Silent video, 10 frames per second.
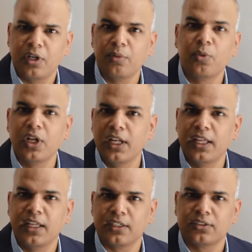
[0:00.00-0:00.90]
multiple
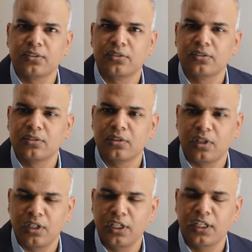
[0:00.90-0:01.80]
layers,
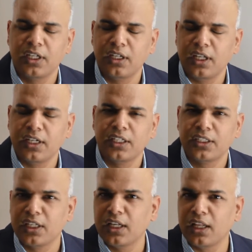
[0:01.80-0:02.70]
illegal,
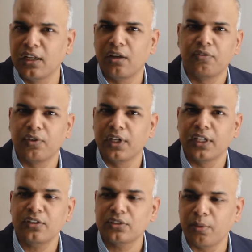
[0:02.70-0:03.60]
unethical, unlawful
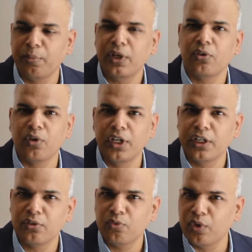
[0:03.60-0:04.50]
layers. Submit
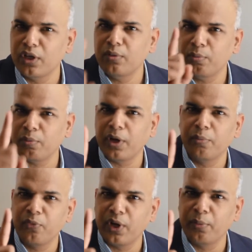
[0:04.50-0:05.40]
only to one
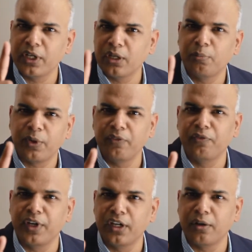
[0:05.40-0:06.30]
American
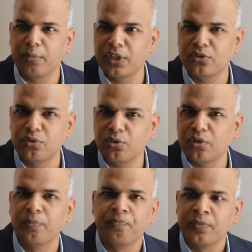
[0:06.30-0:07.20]
prime vendor. Make sure
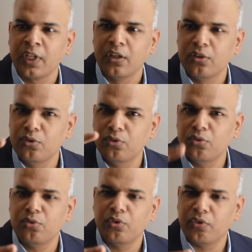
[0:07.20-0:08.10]

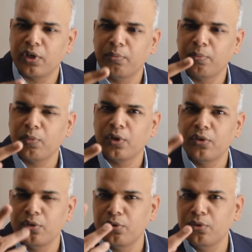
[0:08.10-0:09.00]
your
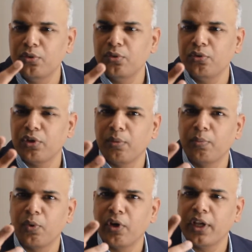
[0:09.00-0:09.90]

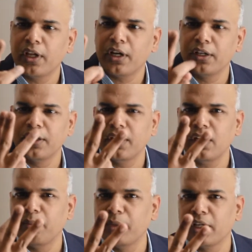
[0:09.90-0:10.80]
employer and
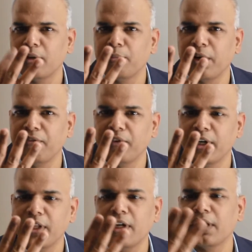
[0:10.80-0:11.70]
then American prime
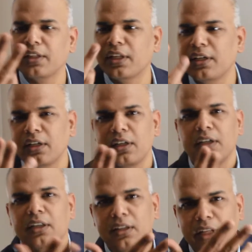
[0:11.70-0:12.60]
vendor and then
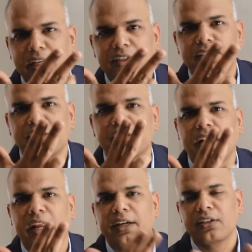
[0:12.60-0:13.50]
the next is
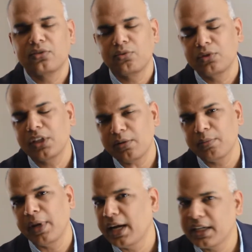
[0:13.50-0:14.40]
client, so
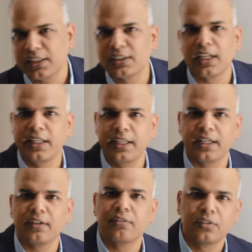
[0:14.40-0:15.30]
that matter is
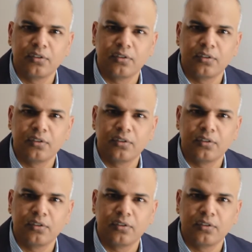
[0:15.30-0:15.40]
clear